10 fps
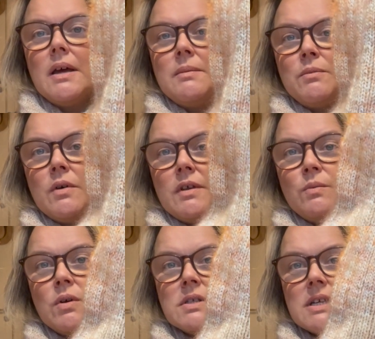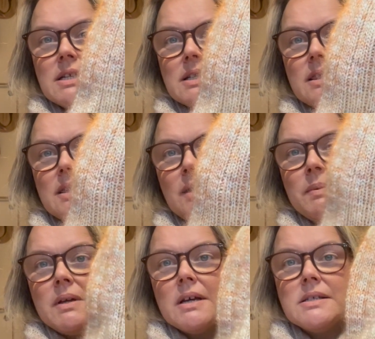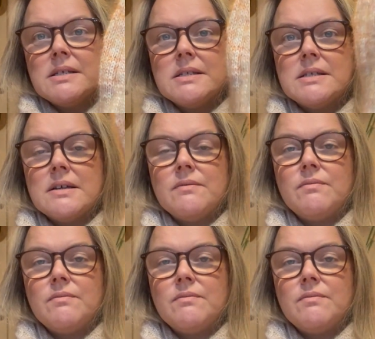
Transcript: more than one size I think because it's uh,